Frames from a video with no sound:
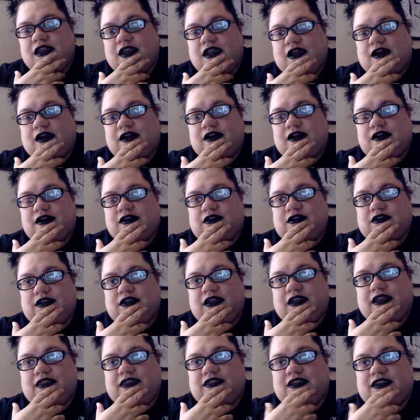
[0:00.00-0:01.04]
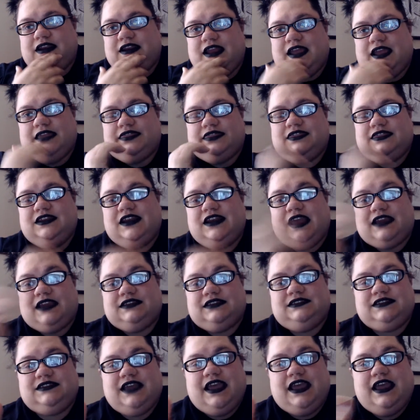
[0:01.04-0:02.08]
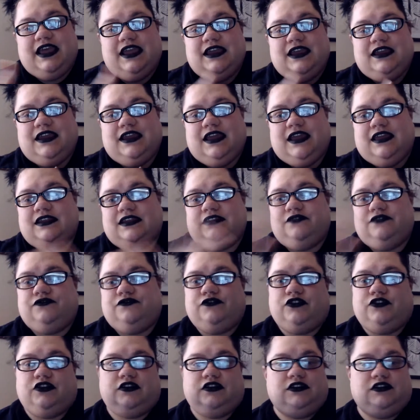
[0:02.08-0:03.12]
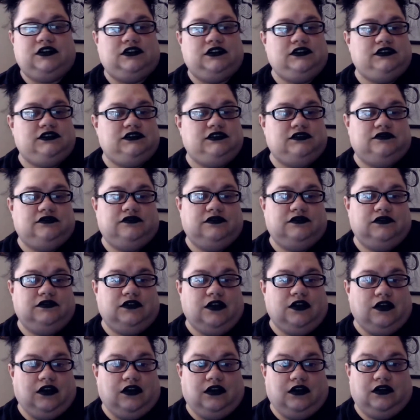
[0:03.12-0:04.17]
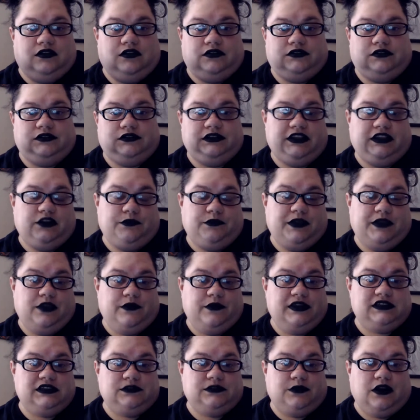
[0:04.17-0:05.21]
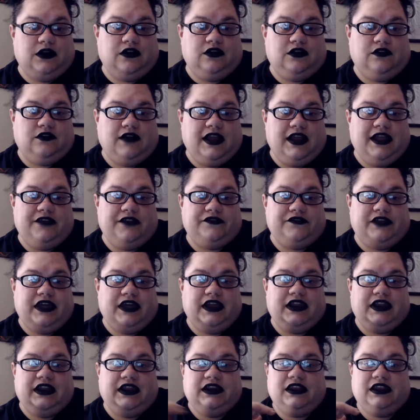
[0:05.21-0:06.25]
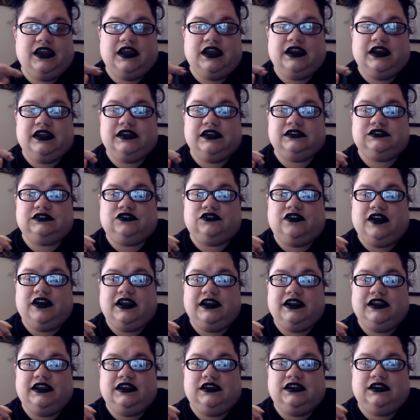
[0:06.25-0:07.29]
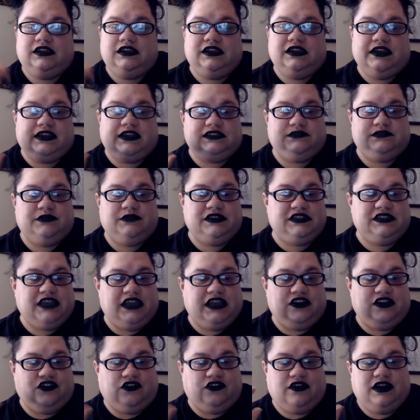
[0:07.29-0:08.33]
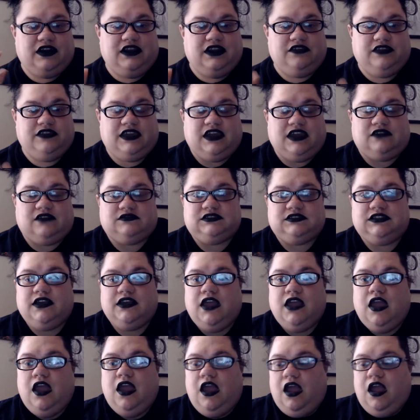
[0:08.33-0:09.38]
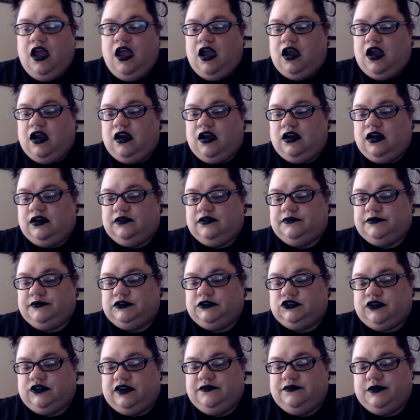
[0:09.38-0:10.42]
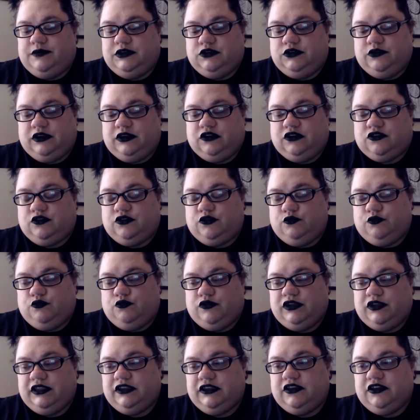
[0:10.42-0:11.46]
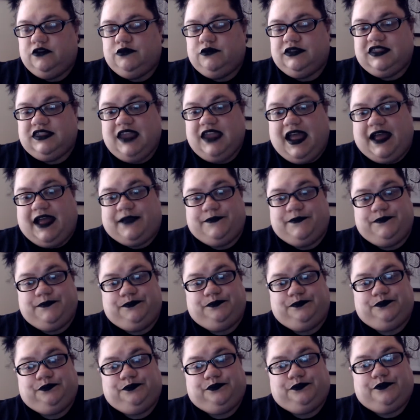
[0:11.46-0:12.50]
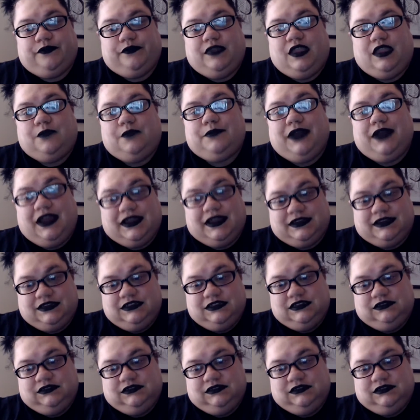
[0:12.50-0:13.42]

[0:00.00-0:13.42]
and then the next day, and for it'll be a week tomorrow. I haven't had any headaches or any. It hasn't been tender or anything else. So I've been doing really good with that. But